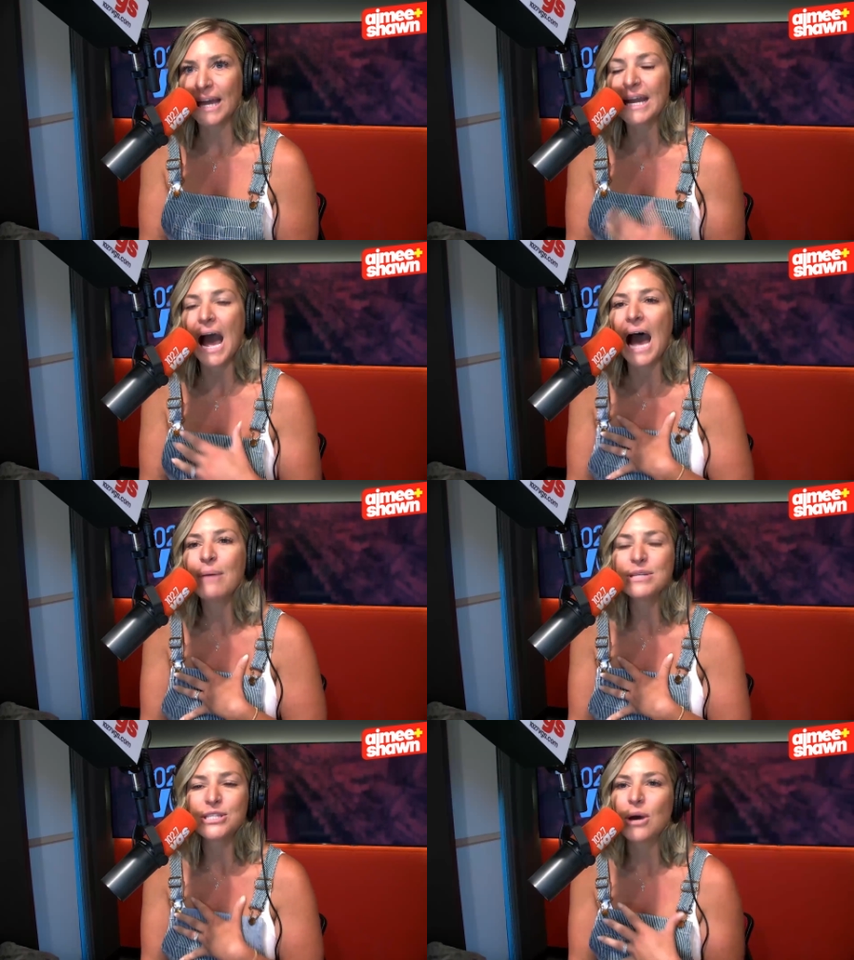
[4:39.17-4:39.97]
Like I
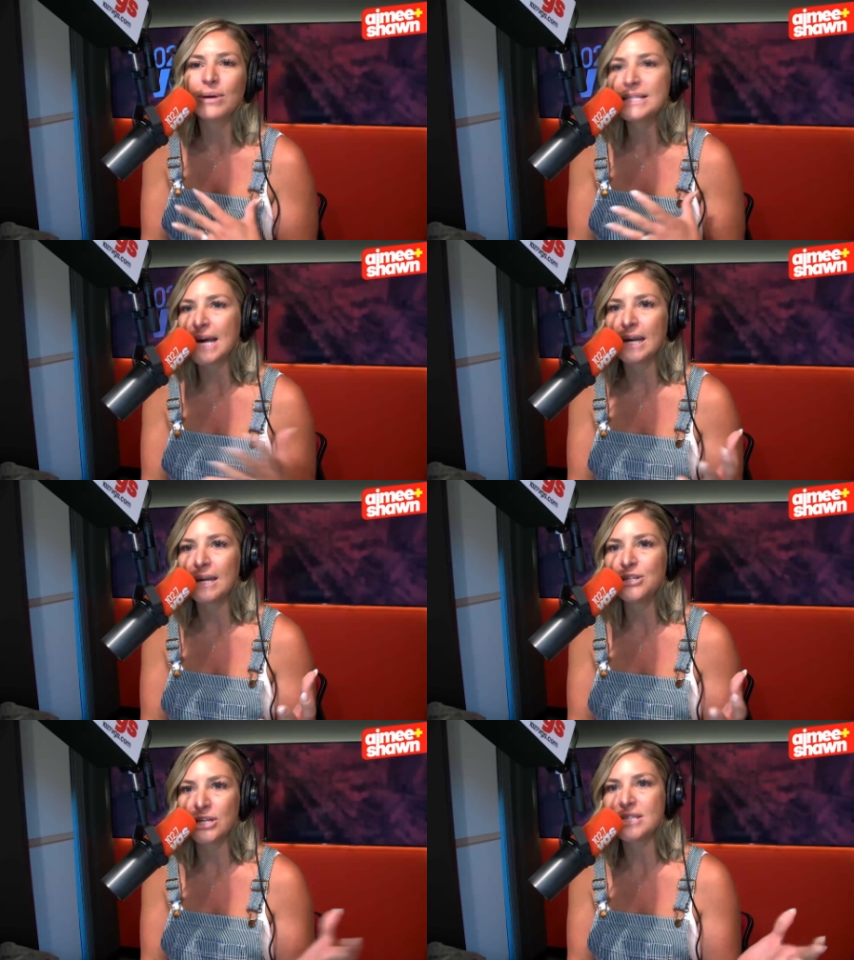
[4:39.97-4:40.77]
was so
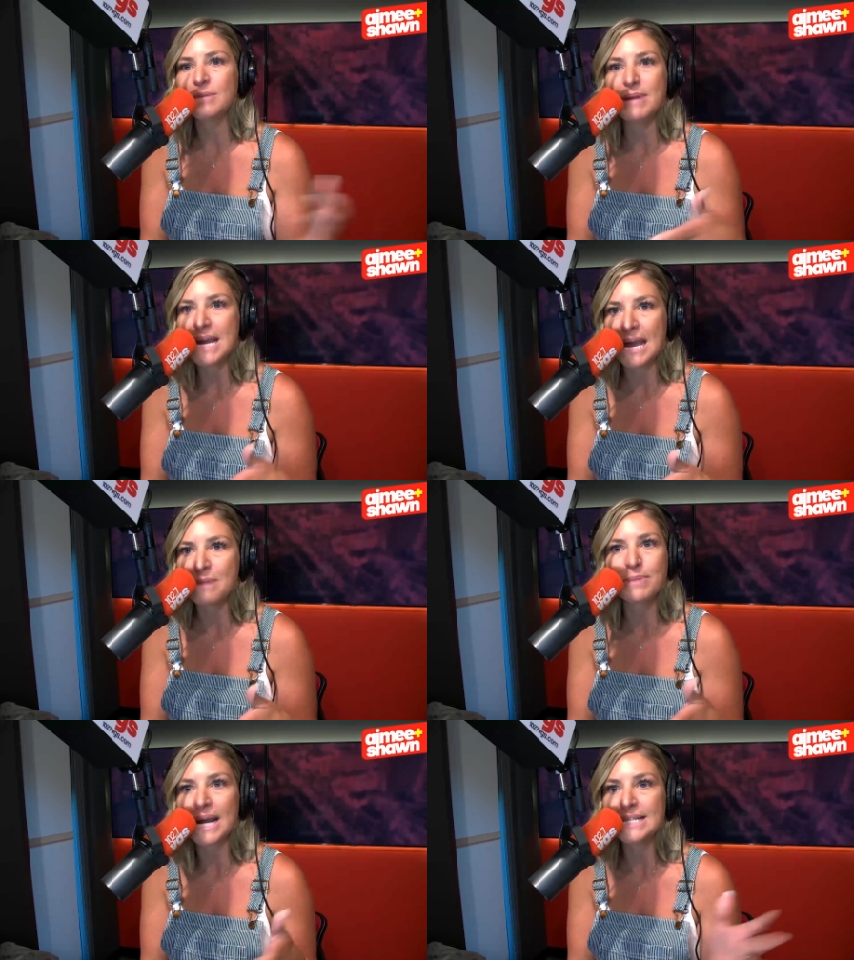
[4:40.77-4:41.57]
excited just to be
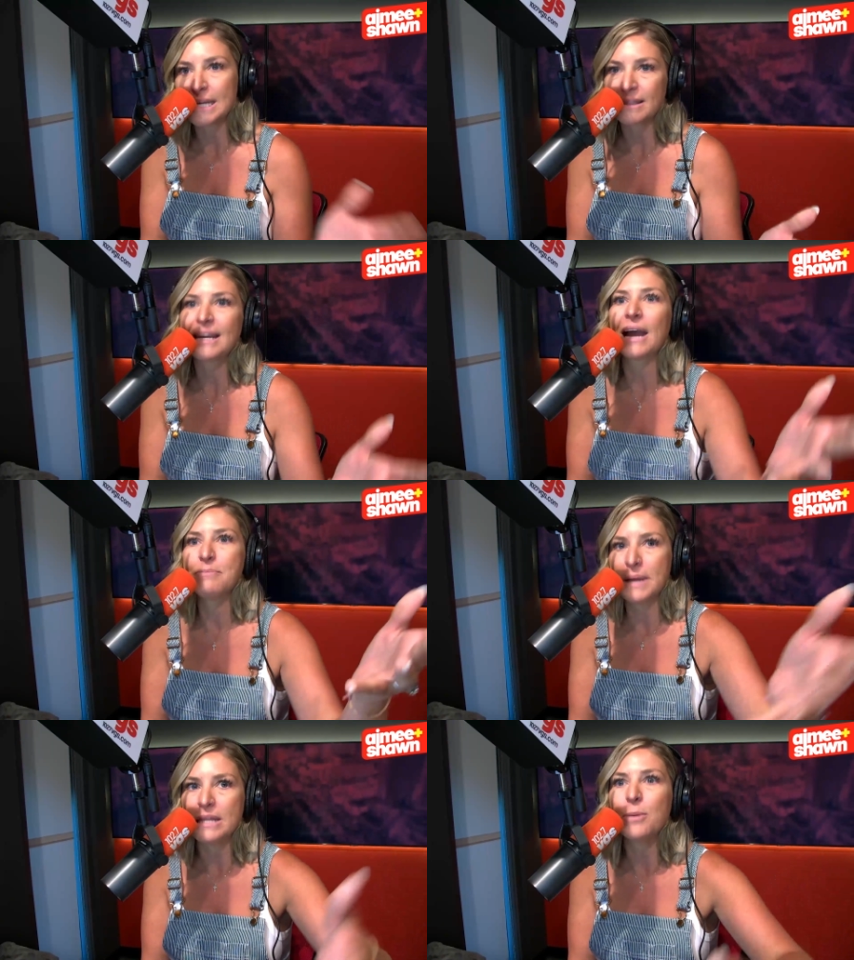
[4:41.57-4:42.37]
in, but I didn't think
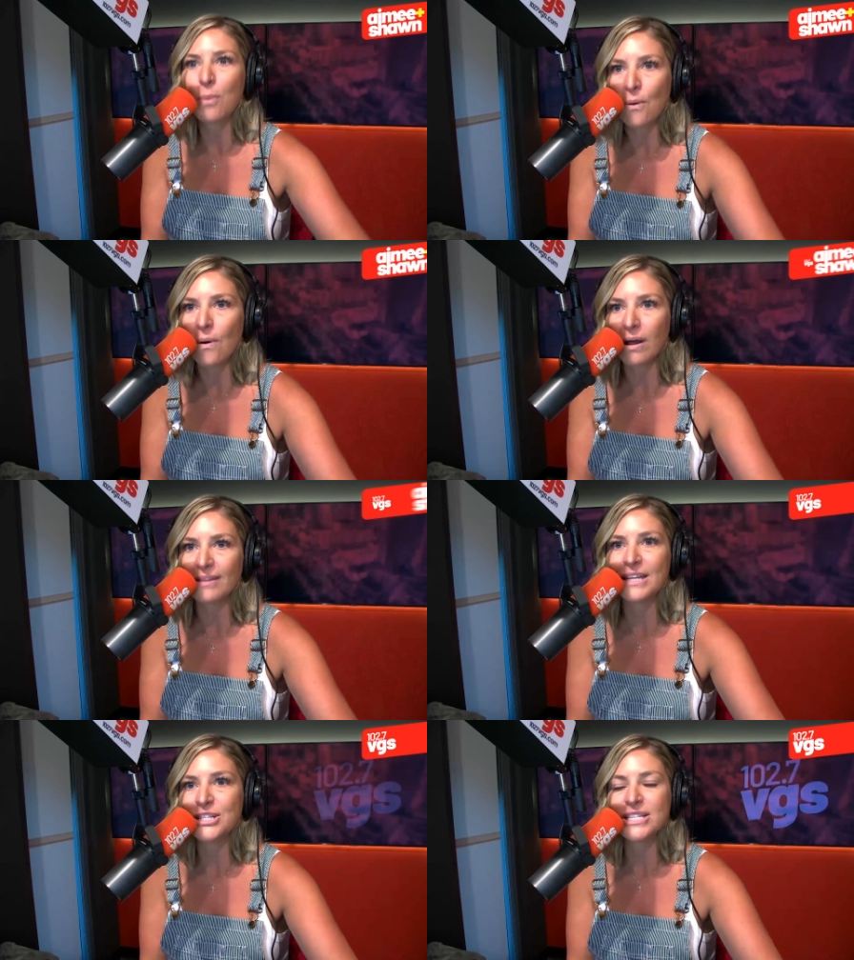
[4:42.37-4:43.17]
I'd be in the pool.
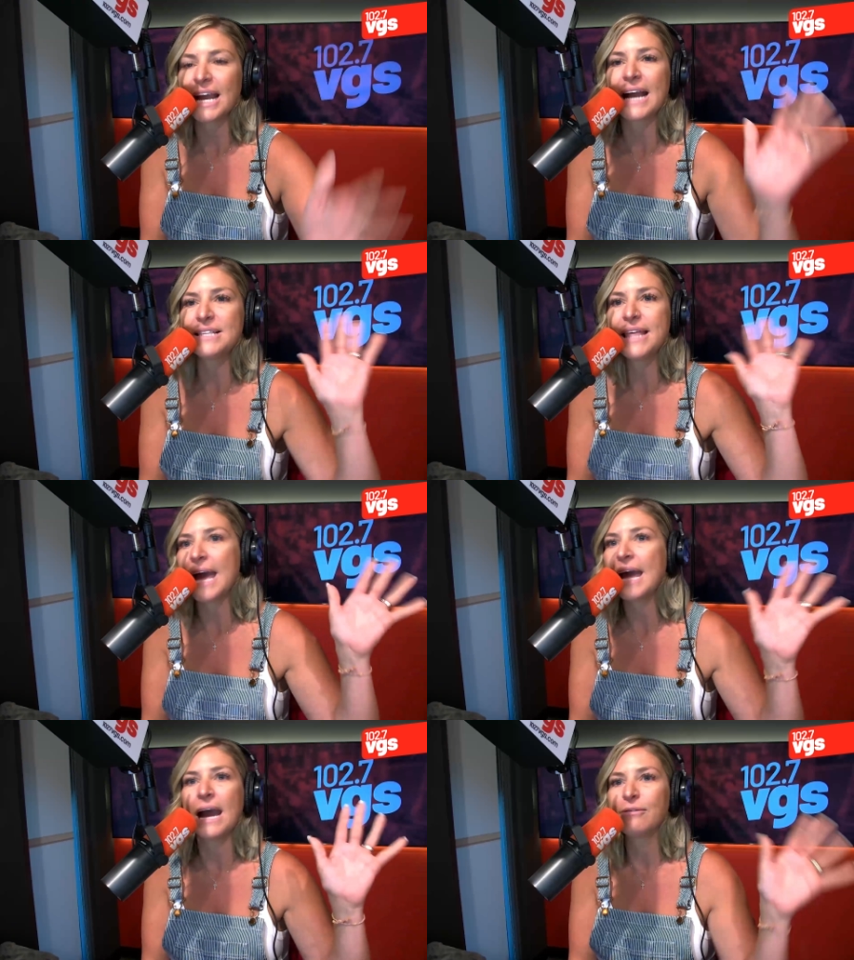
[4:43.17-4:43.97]
And then she's like, I,
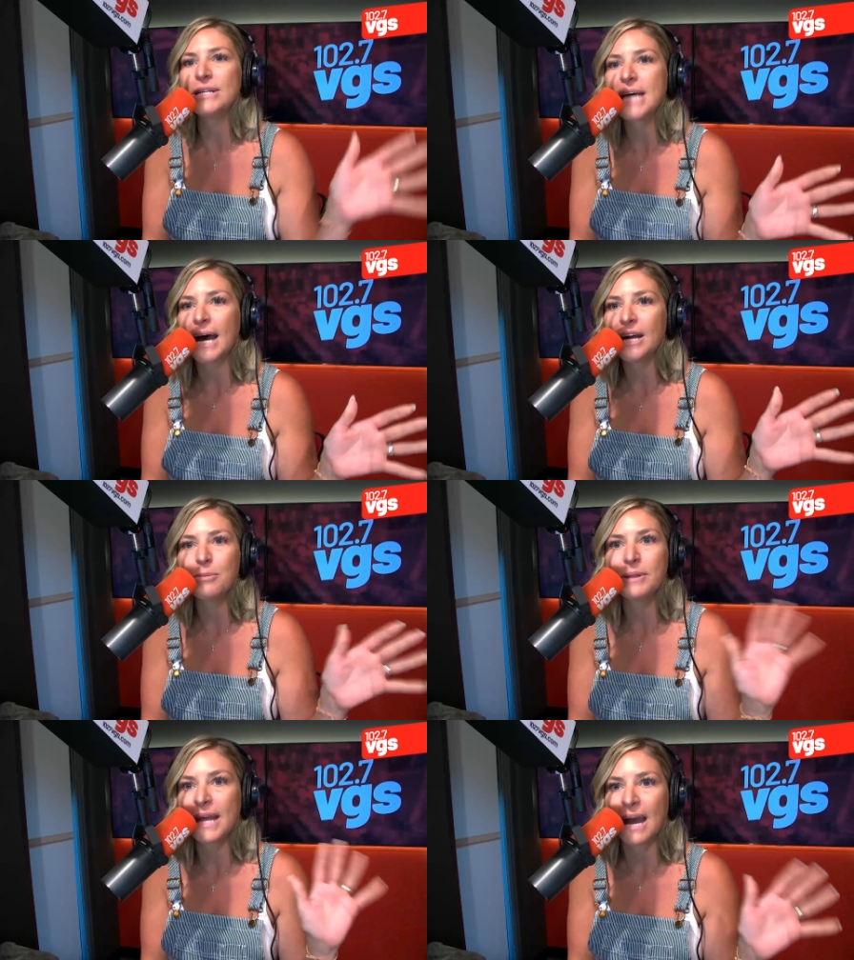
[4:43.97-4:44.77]
"Hey, I retired,
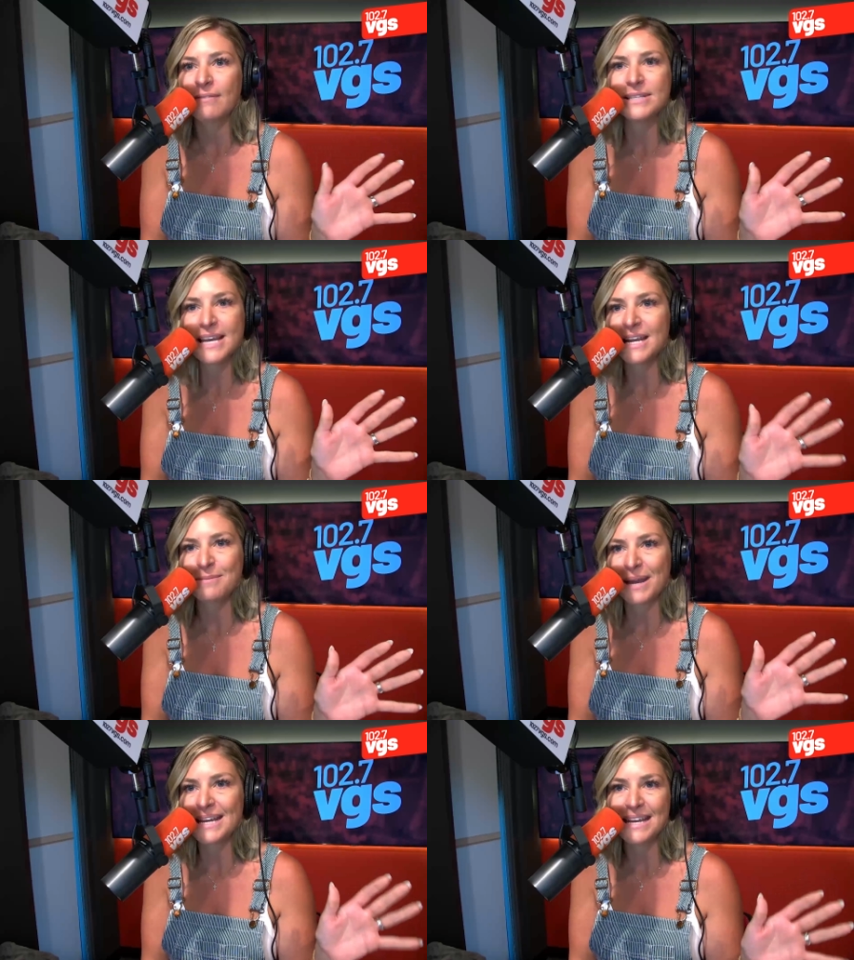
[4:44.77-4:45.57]
but they haven't taken
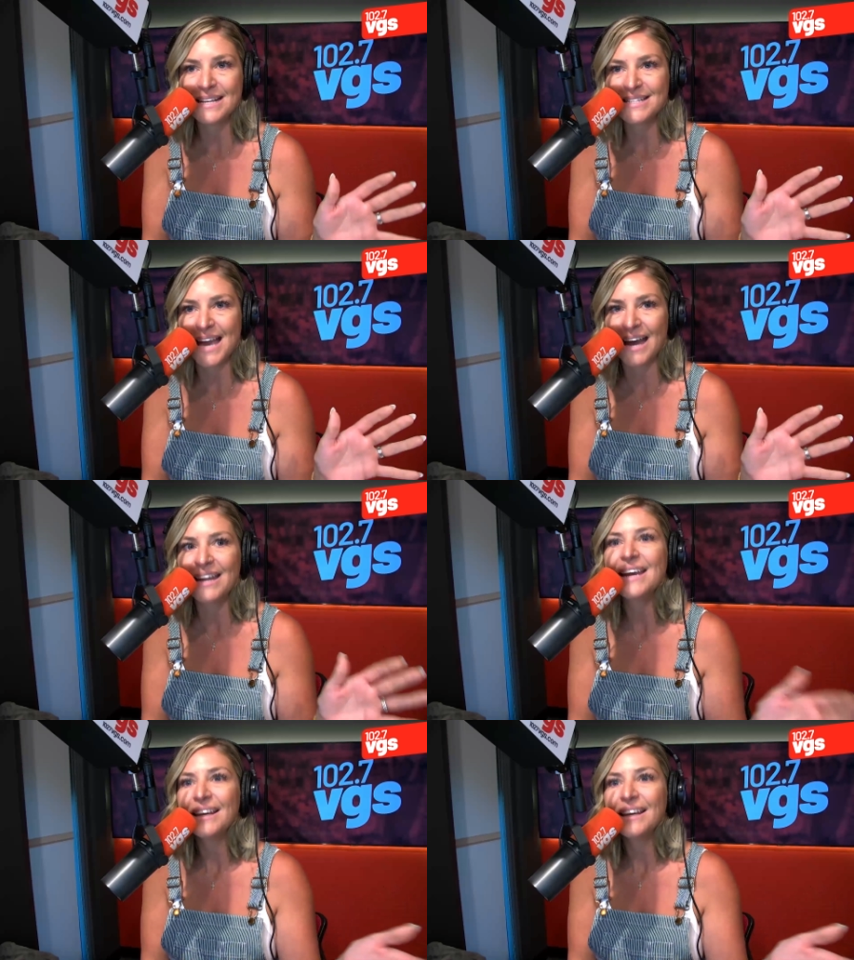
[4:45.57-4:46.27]
my keys yet.